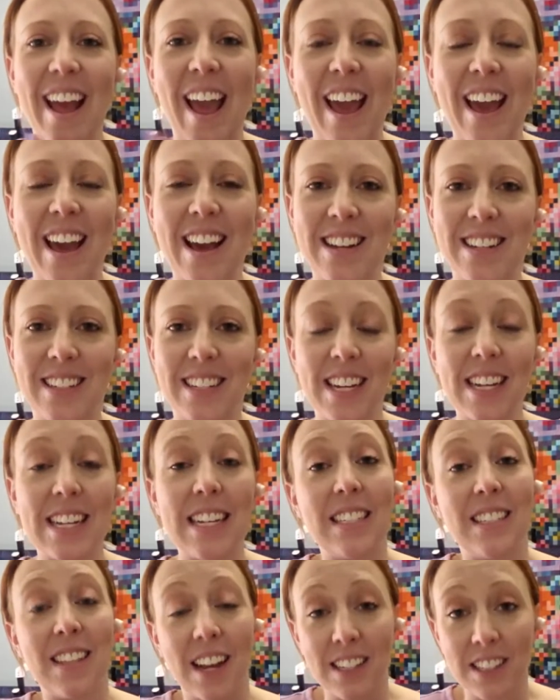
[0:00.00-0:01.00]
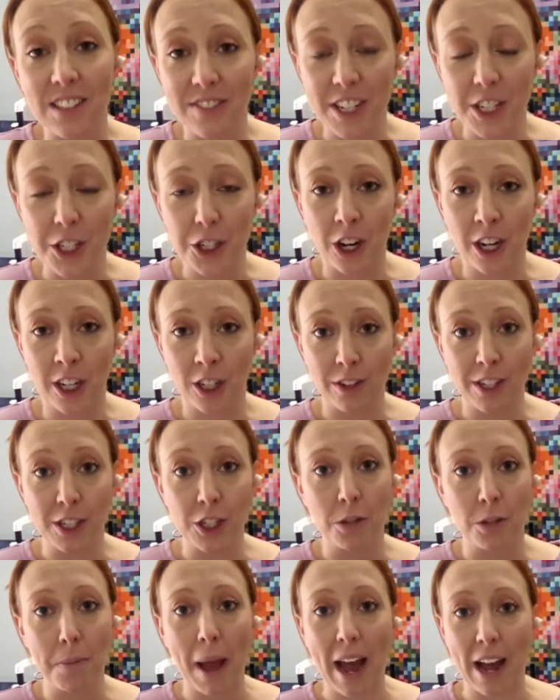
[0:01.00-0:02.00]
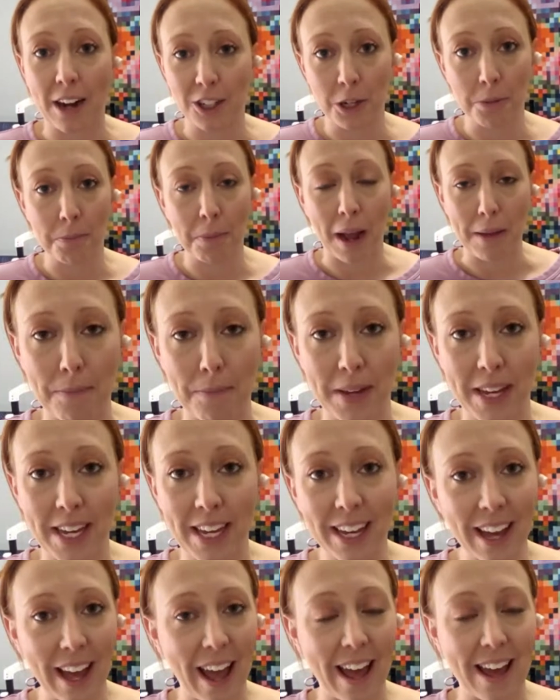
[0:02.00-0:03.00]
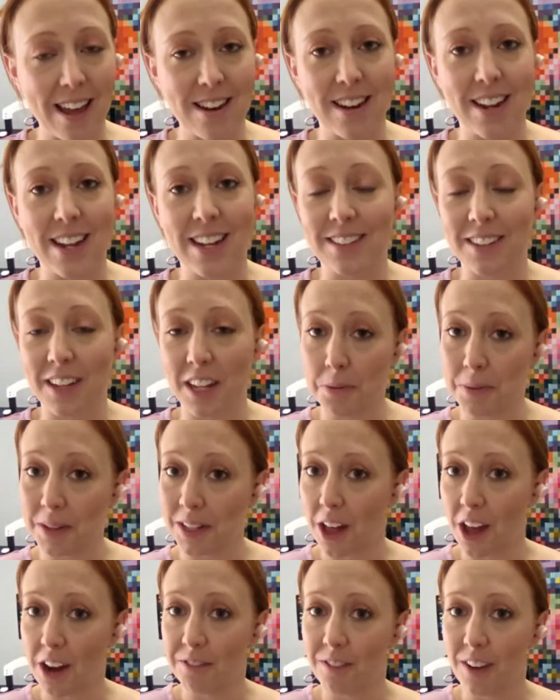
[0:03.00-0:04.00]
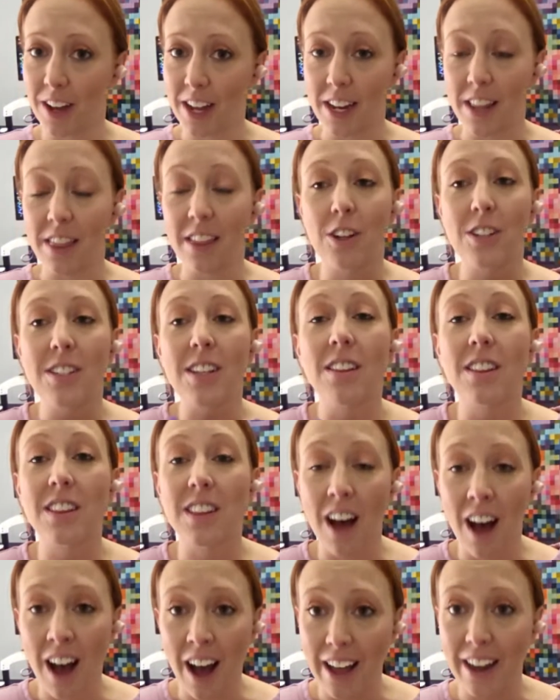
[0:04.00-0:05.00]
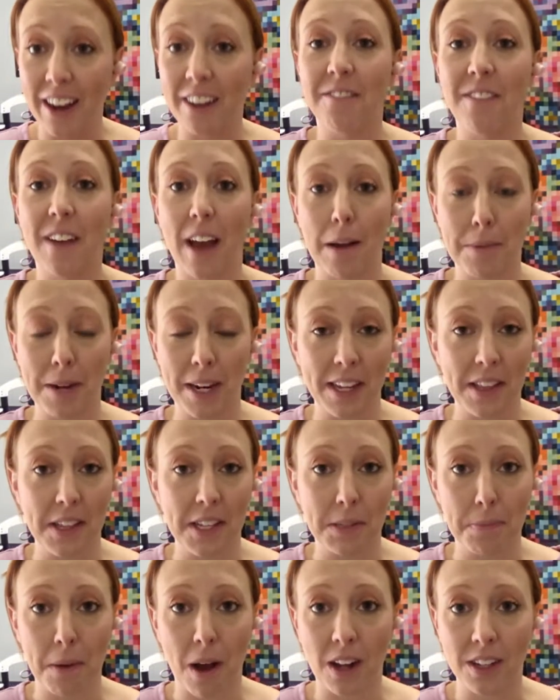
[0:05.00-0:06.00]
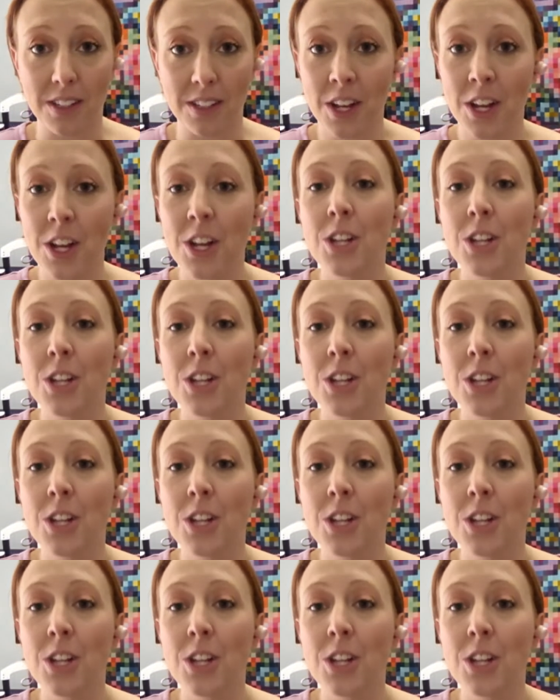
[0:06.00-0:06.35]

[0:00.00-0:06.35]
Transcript: And it does feature an original pattern me, and it's going to be a lot of fun. There's a lot of fabric in this box.